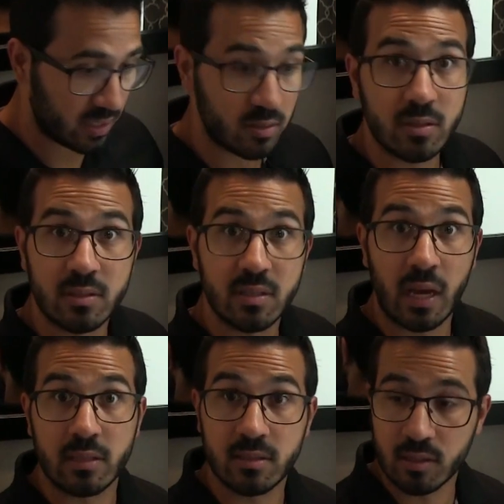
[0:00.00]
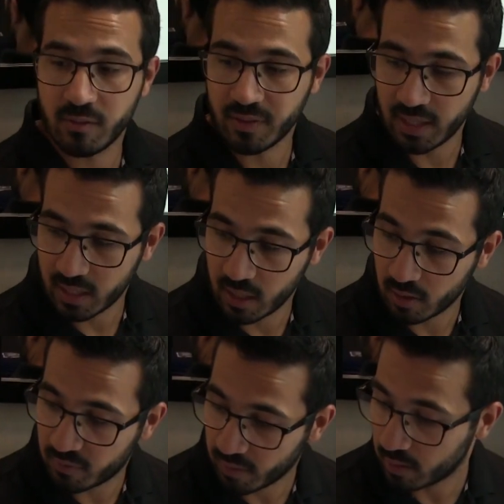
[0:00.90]
as you can see, I can still fit in
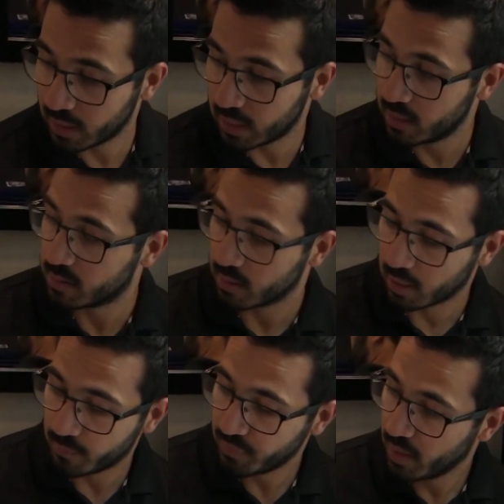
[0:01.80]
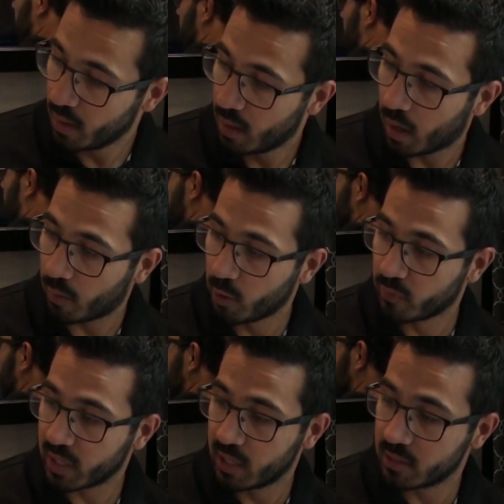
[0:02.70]
here fairly easily. Uh, right
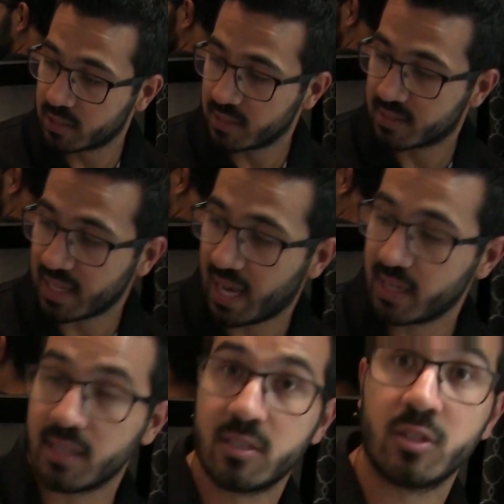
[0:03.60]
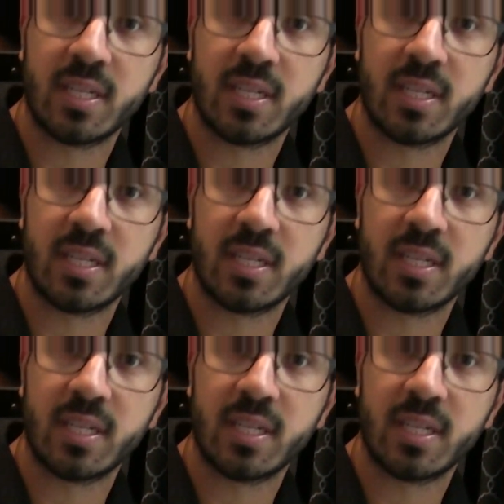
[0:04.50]
over here to this side is your